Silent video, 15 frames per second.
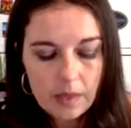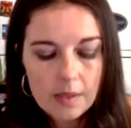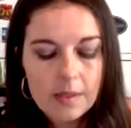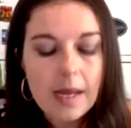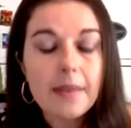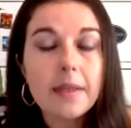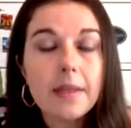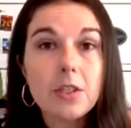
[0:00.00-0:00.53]

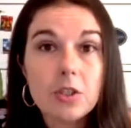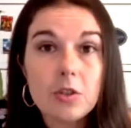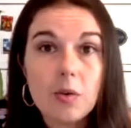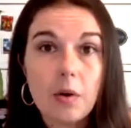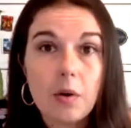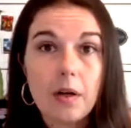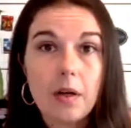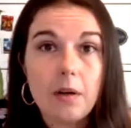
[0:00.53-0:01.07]
Nothing
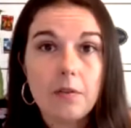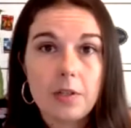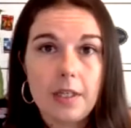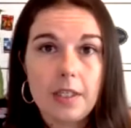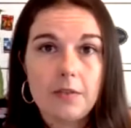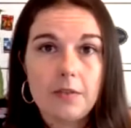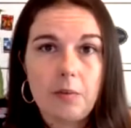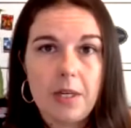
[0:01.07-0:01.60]
short of
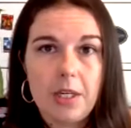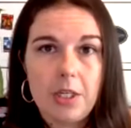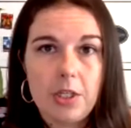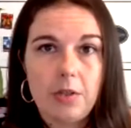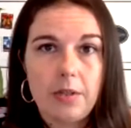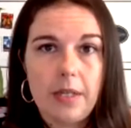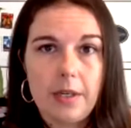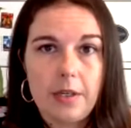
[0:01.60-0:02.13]

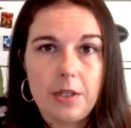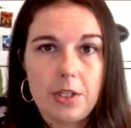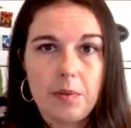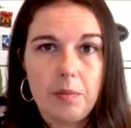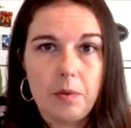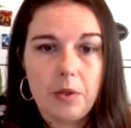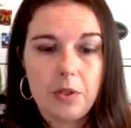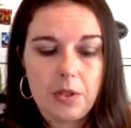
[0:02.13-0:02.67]
transformational
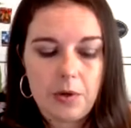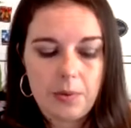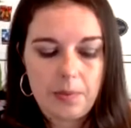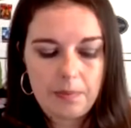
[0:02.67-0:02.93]
leadership will do.